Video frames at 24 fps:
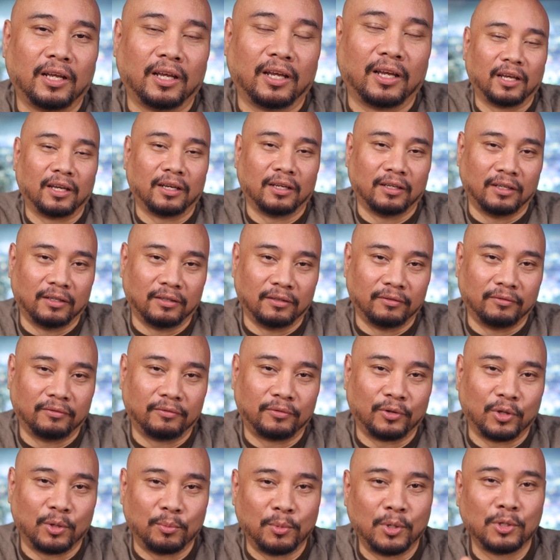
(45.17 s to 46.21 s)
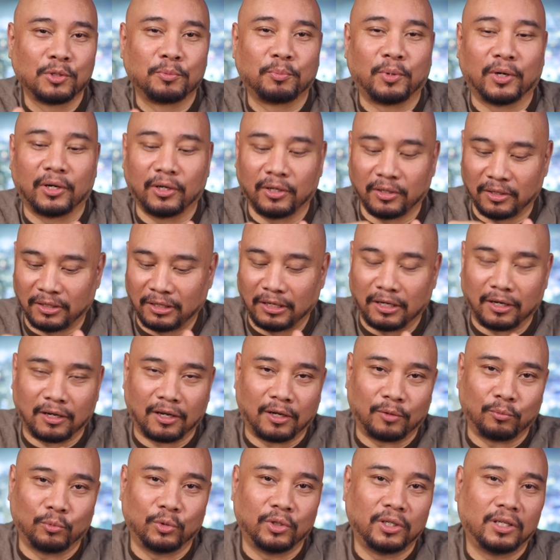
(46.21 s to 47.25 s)
And for the most part, knock
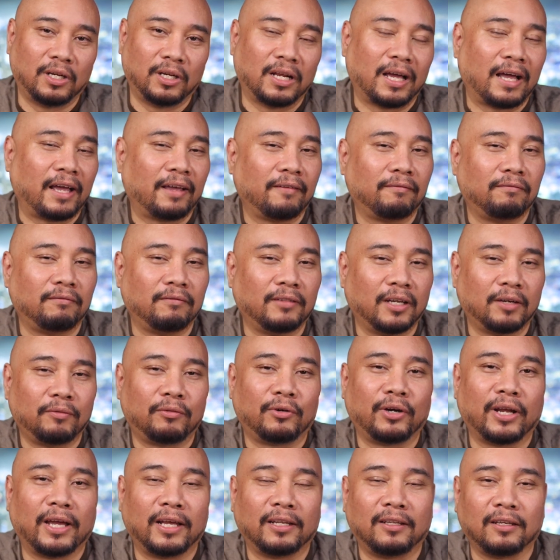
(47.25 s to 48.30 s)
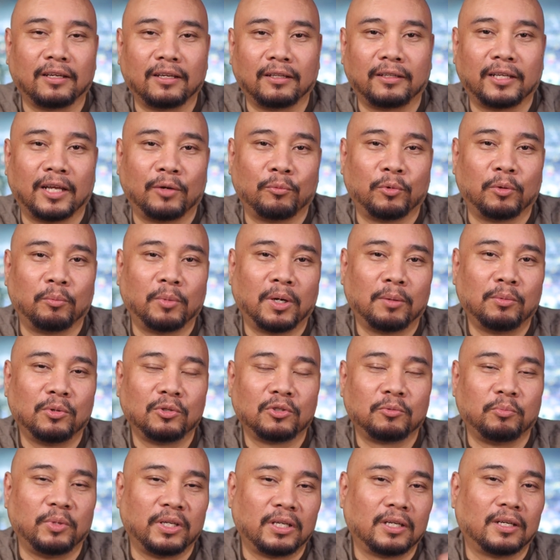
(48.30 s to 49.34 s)
on wood, I've never had to contend with bubbles
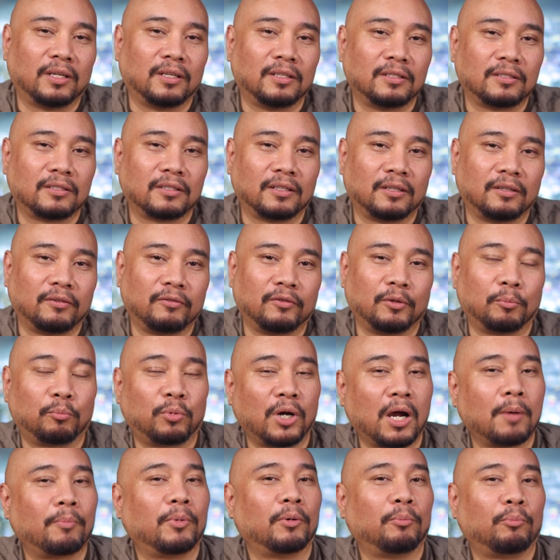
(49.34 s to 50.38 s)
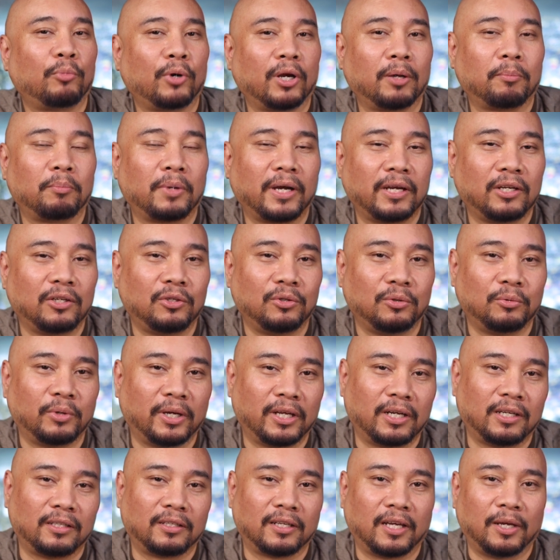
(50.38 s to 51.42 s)
because of the proper prep I do
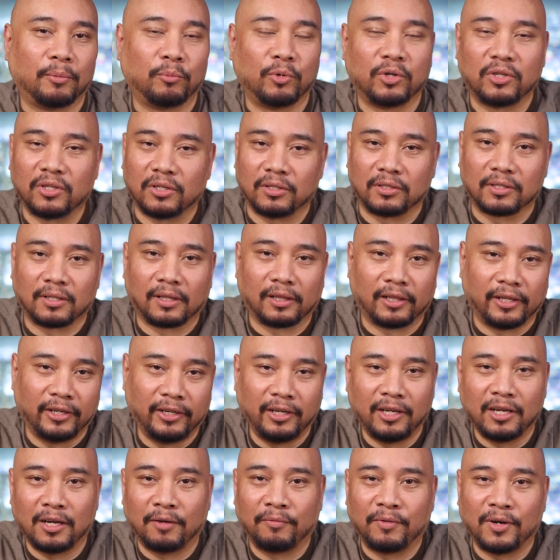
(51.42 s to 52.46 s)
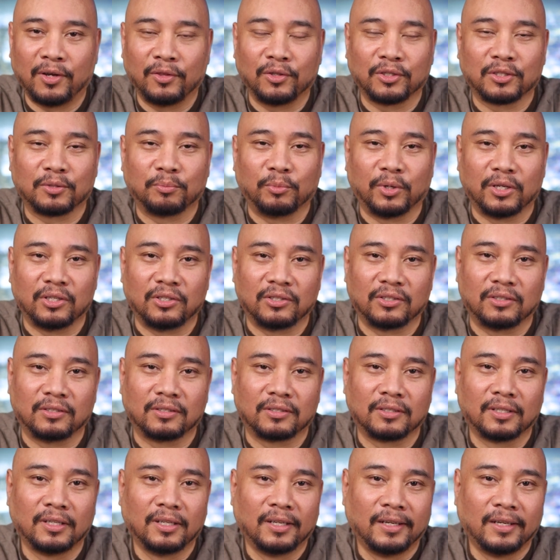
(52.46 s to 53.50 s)
ahead of time, which is cleaning off all the
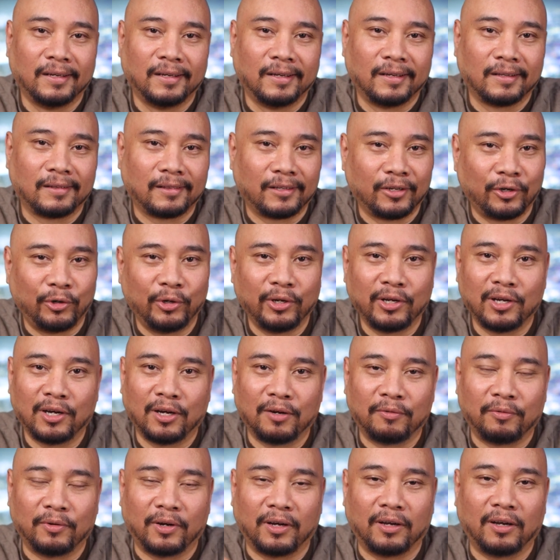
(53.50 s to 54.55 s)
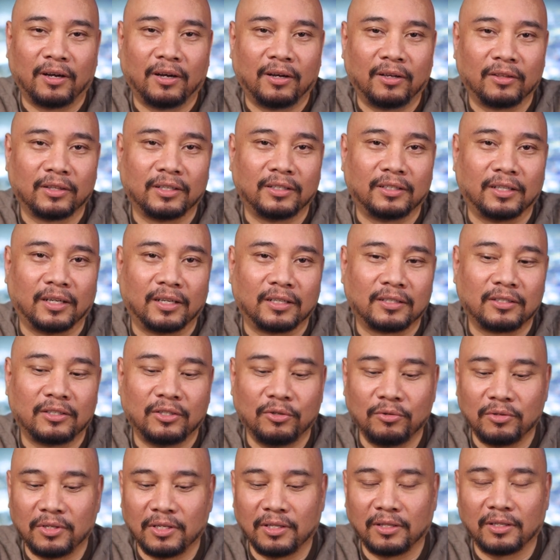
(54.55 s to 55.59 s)
smudges, clearing off all the dust,
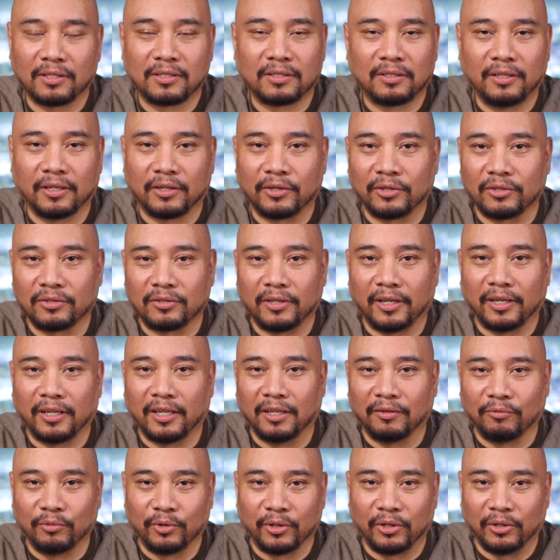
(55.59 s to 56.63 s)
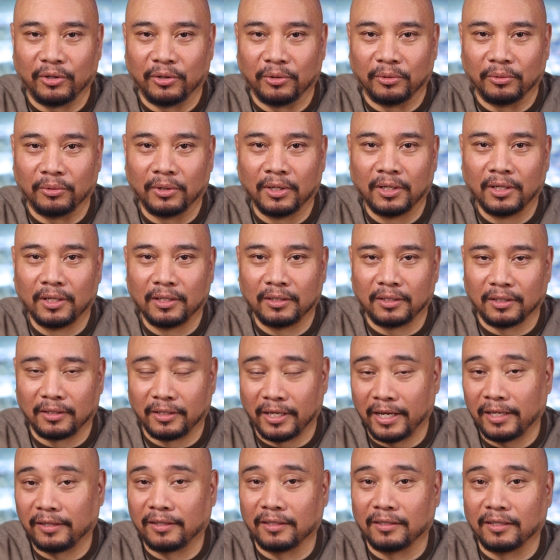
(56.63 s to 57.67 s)
using the stickers they give with you to
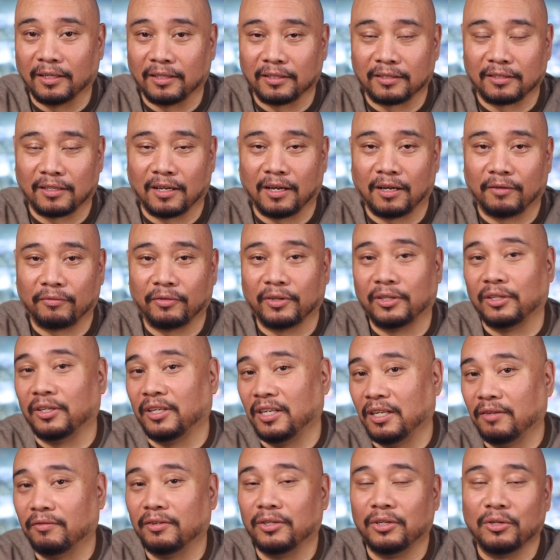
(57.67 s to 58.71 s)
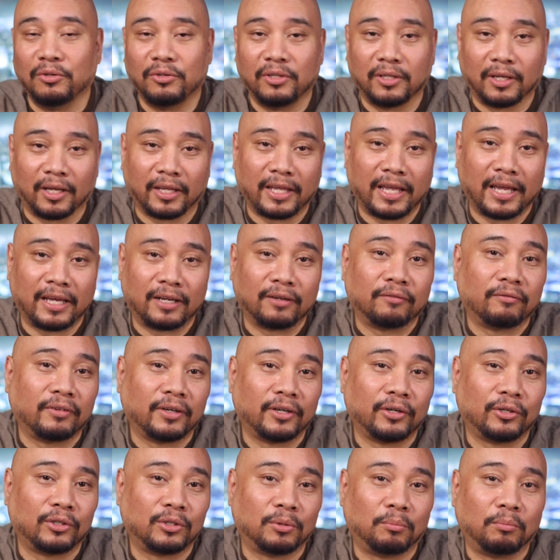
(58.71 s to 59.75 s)
take the dust off, and even using a can of
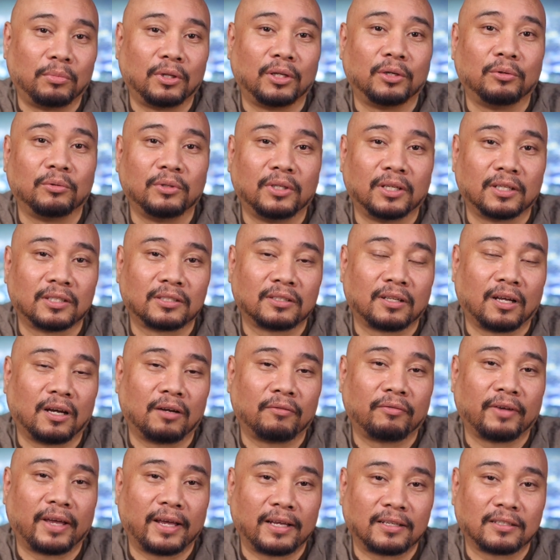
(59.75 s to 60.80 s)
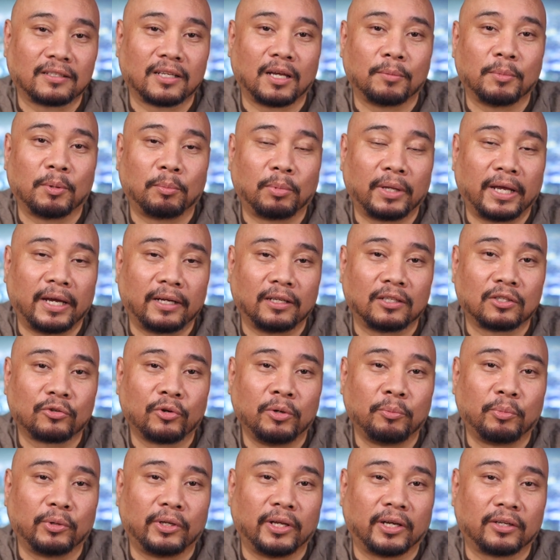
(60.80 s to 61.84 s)
air to blow dust off as I'm applying the screen
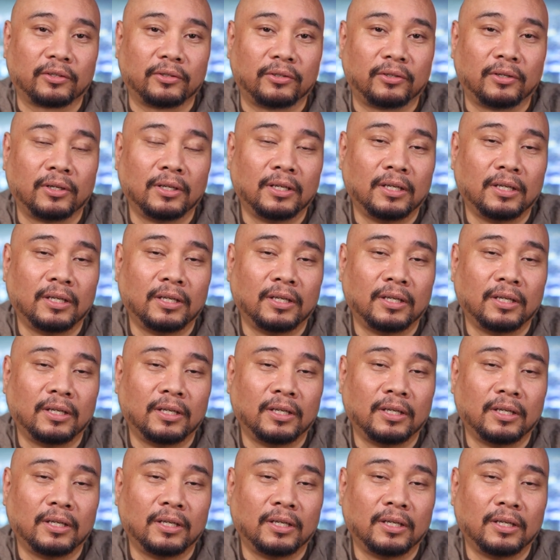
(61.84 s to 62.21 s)
protector.